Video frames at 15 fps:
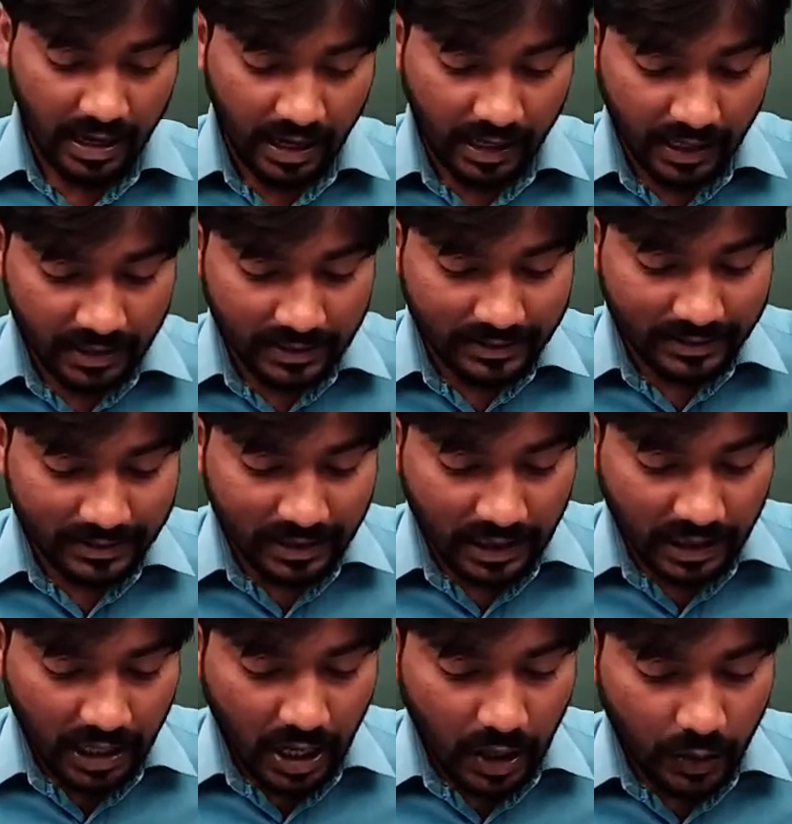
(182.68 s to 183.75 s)
It is
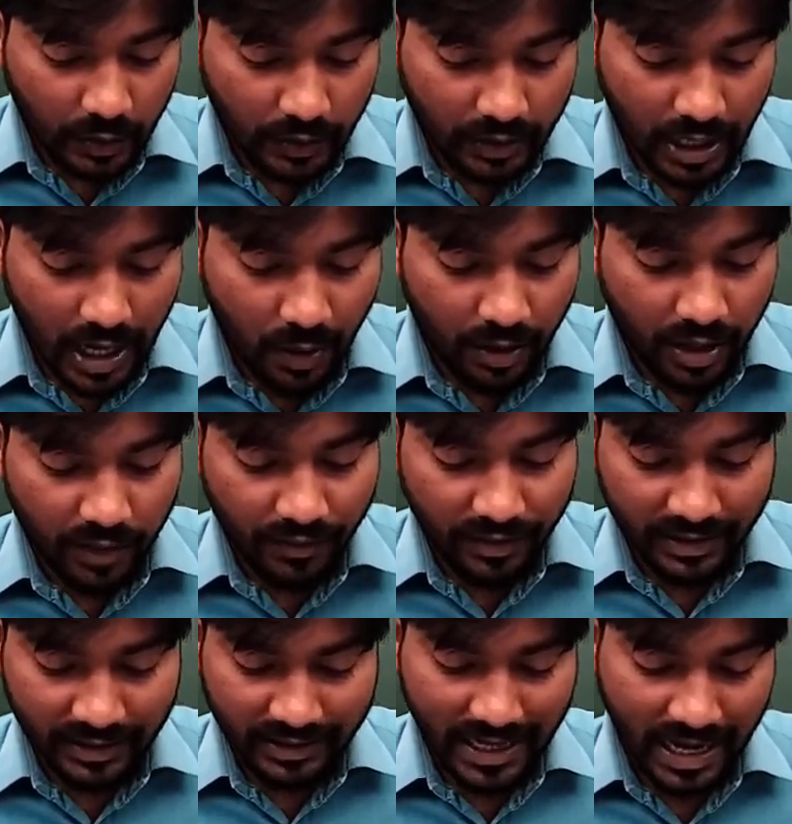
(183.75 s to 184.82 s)
crowded
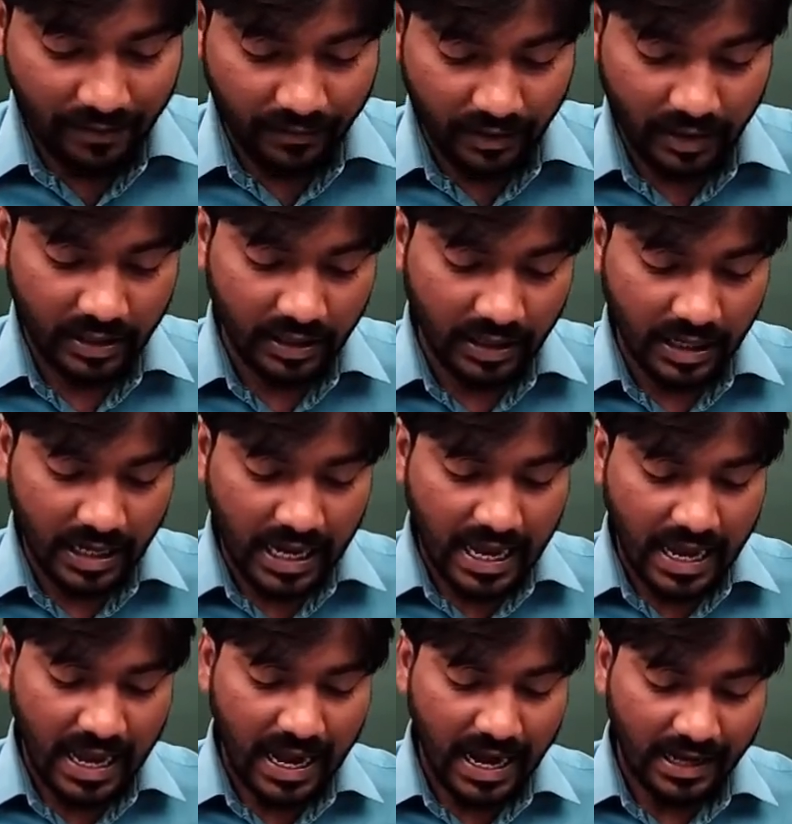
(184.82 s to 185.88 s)
with traffic
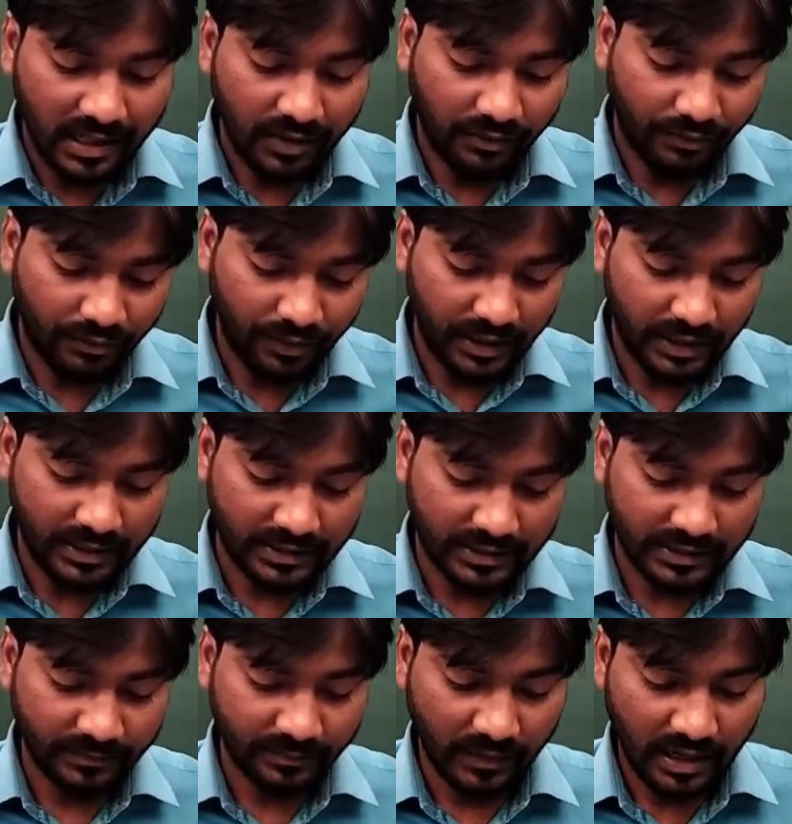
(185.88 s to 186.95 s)
and the
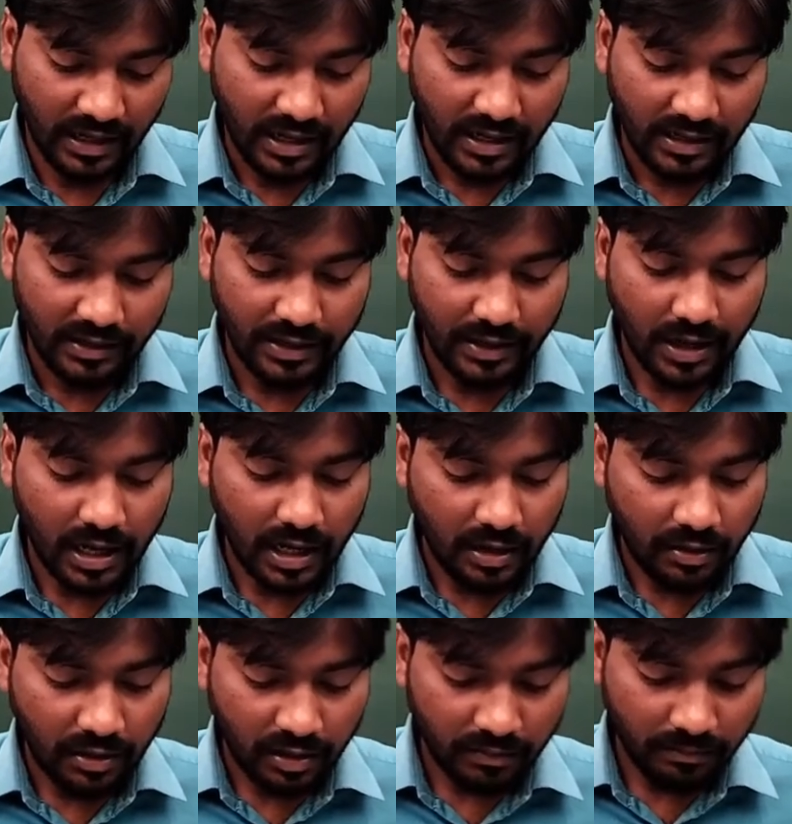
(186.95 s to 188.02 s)
feet. There
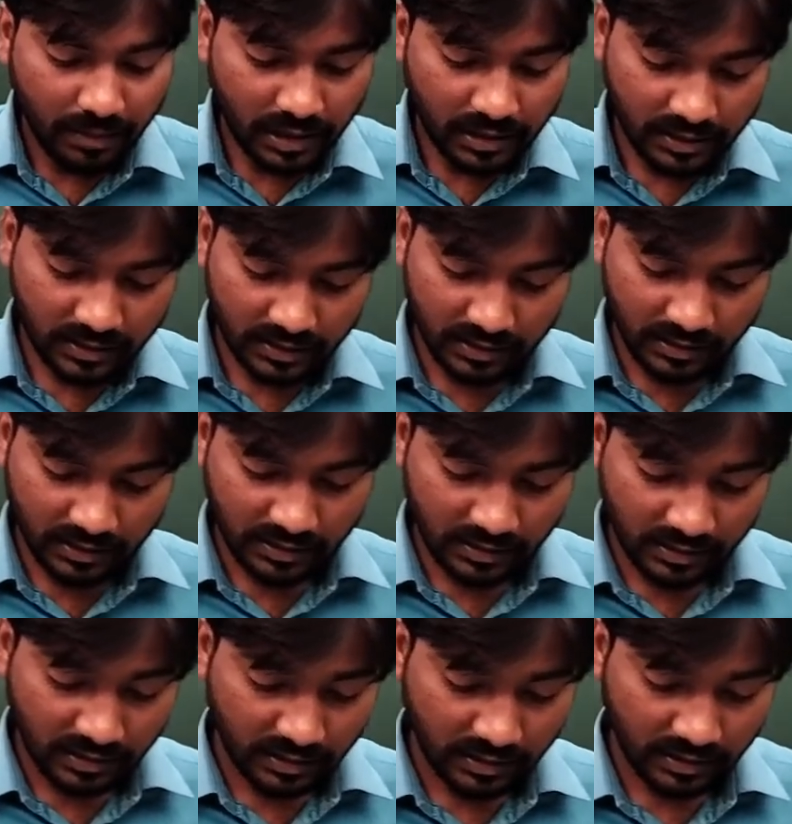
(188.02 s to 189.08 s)
are
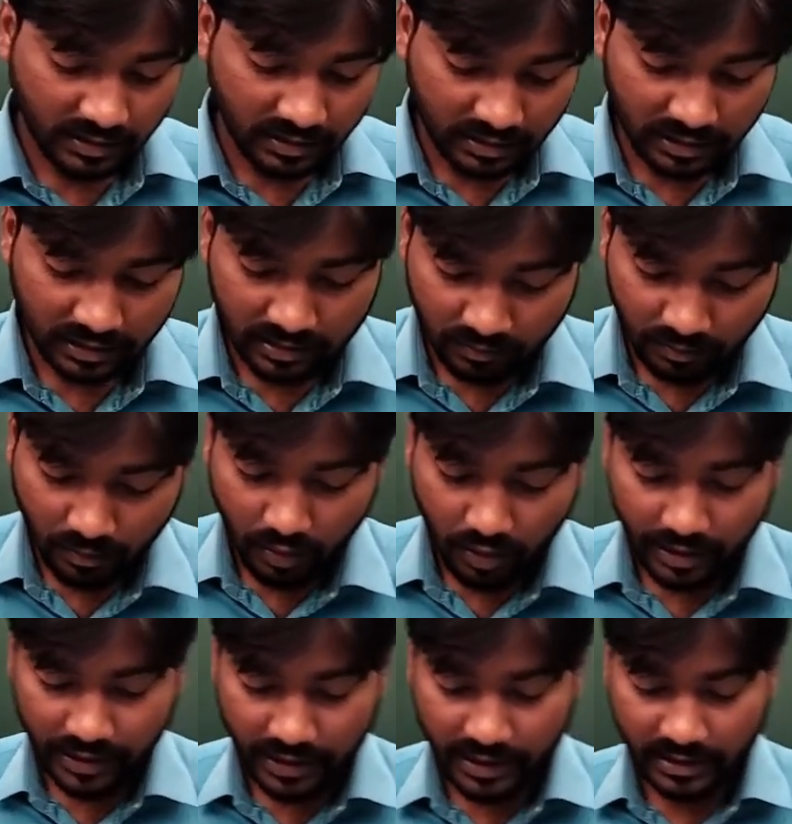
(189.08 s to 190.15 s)
buses,
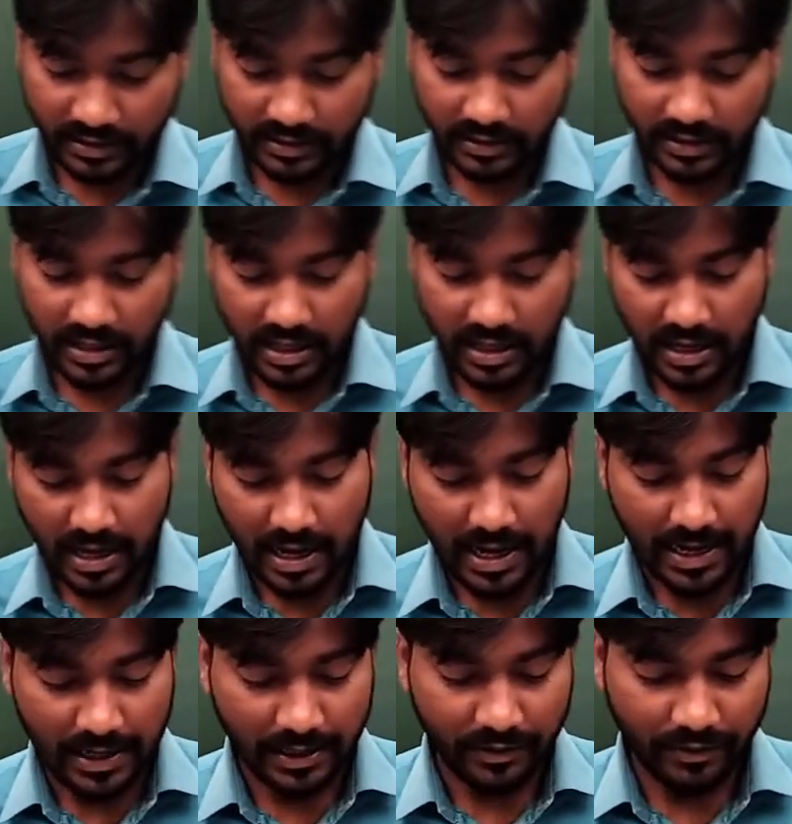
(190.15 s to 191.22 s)
motors
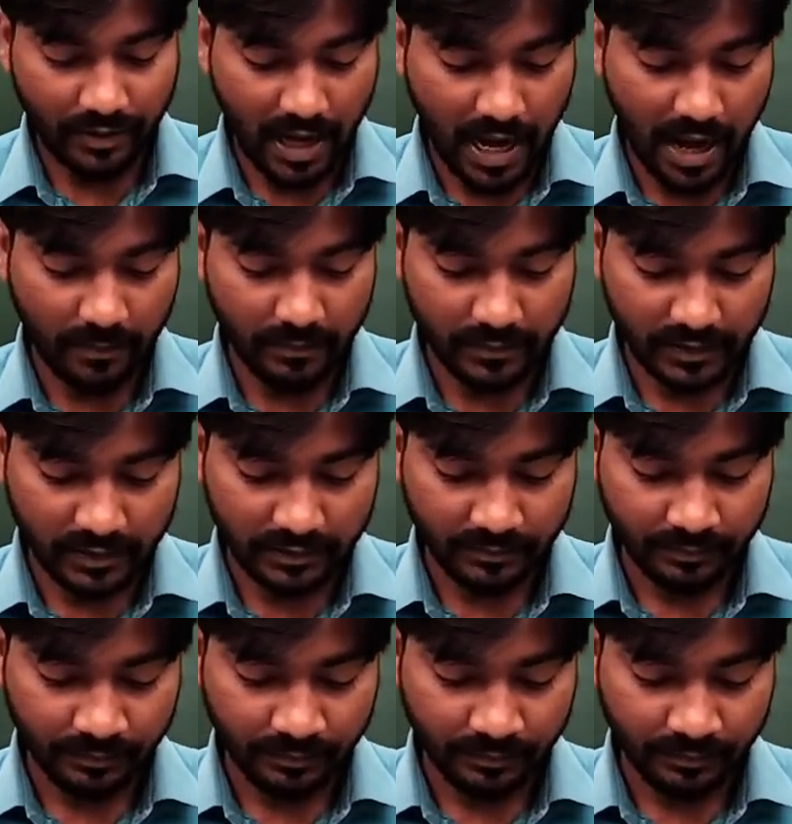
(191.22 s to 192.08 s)
and trams.